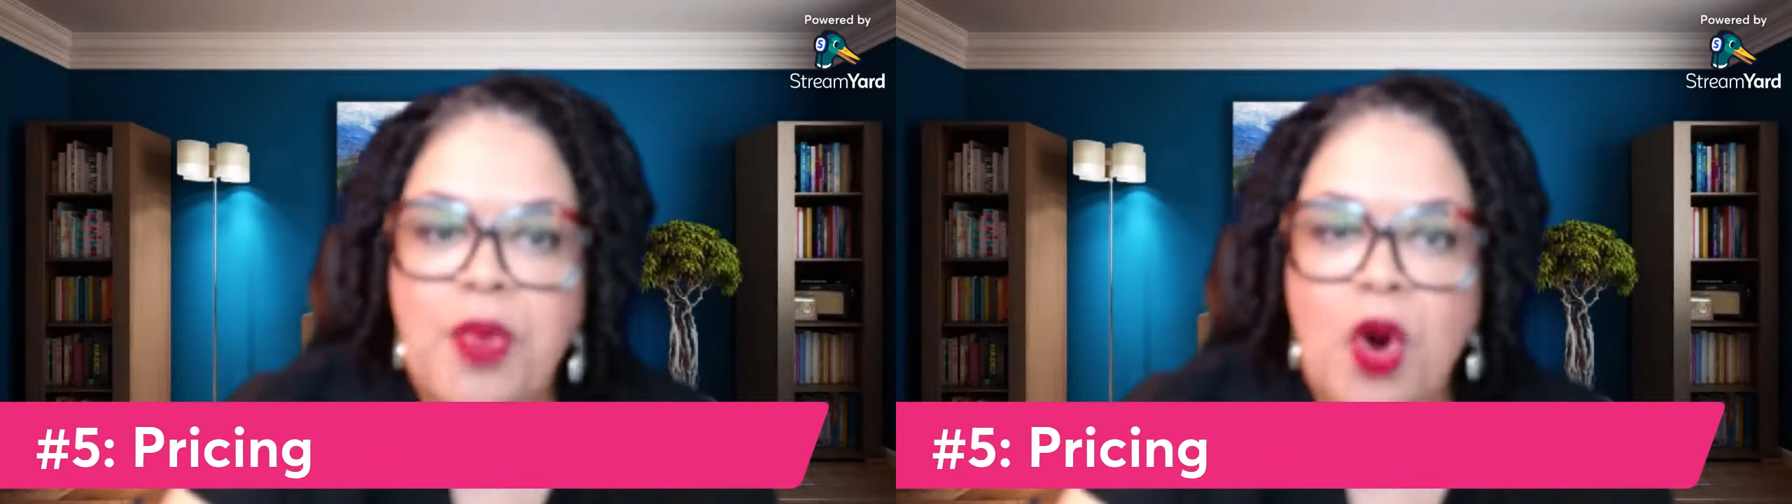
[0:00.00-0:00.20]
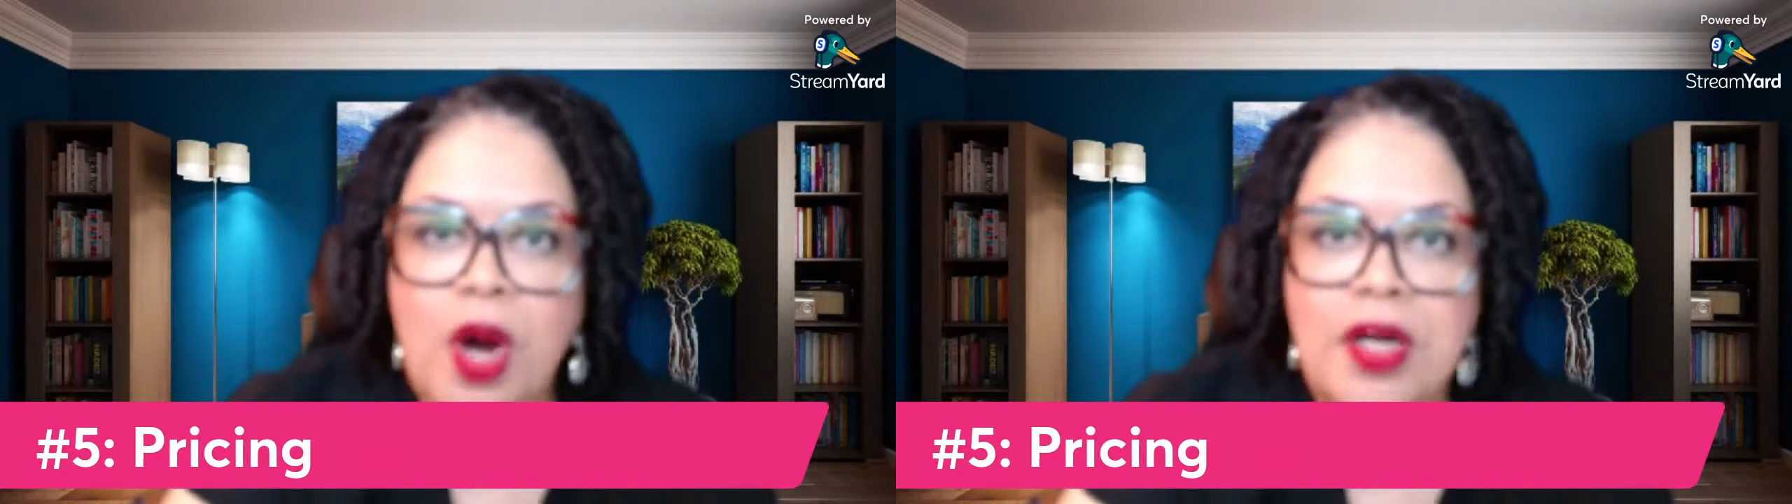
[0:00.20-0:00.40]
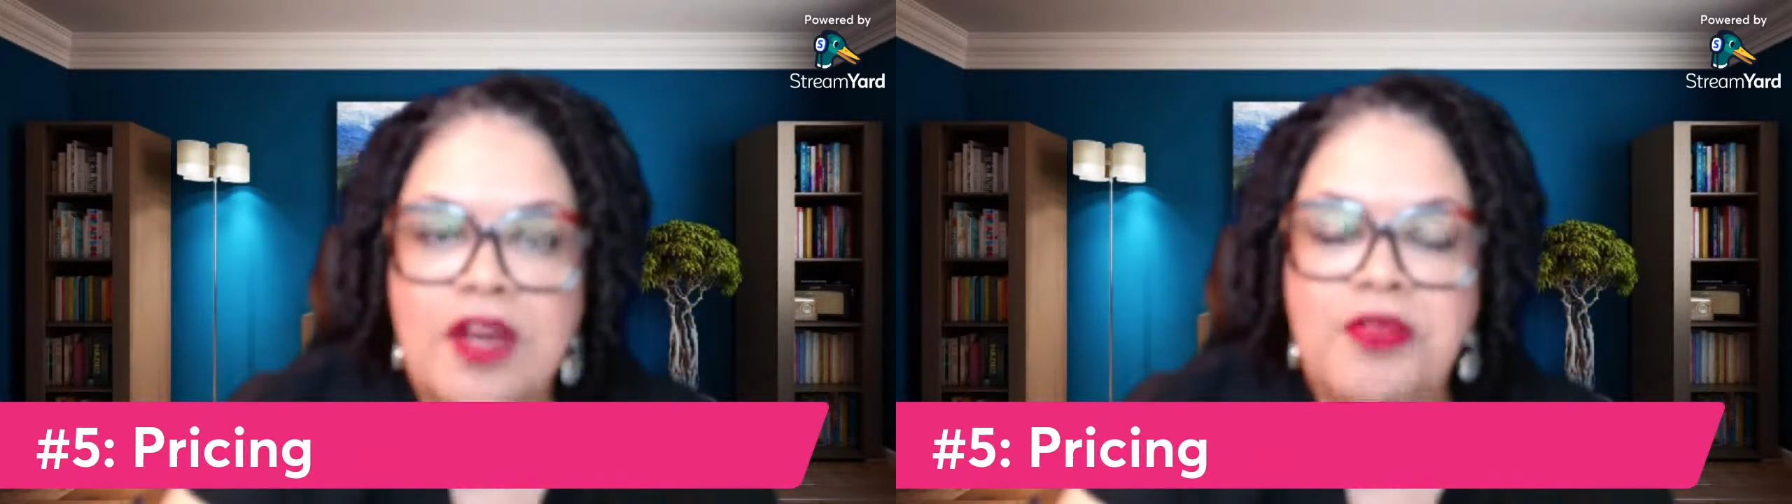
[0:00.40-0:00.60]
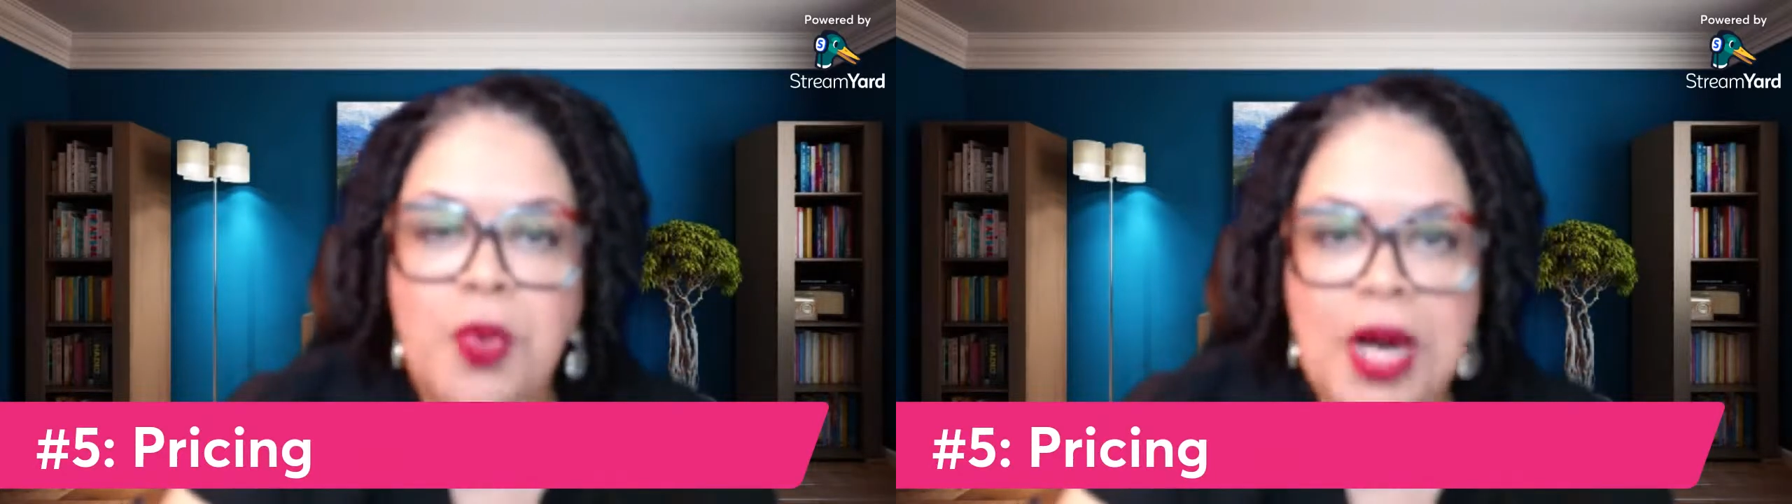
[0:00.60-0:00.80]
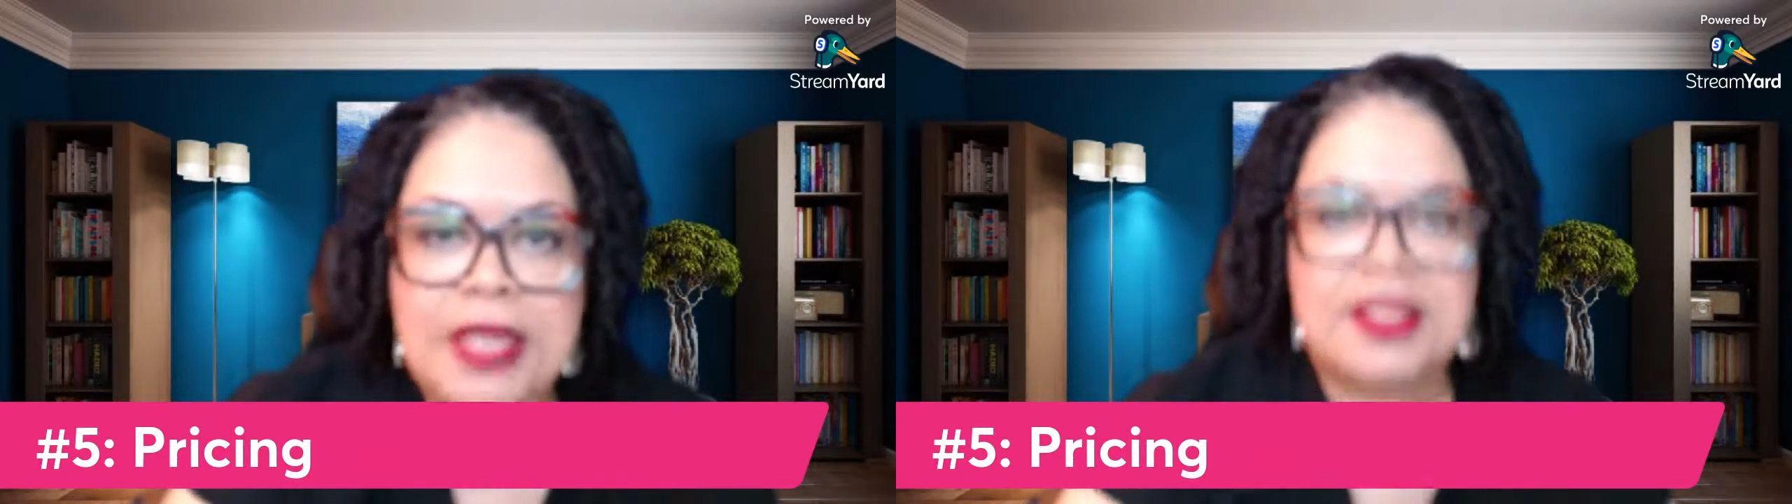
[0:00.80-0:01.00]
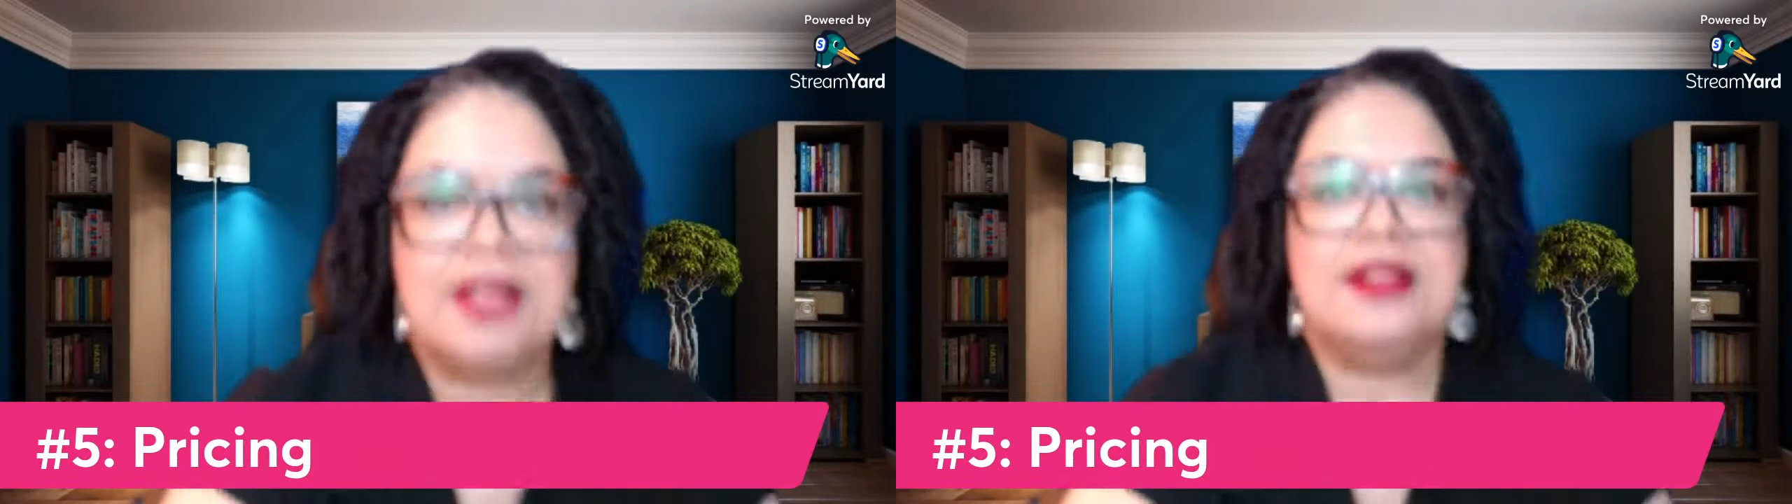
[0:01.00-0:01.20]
part of pricing.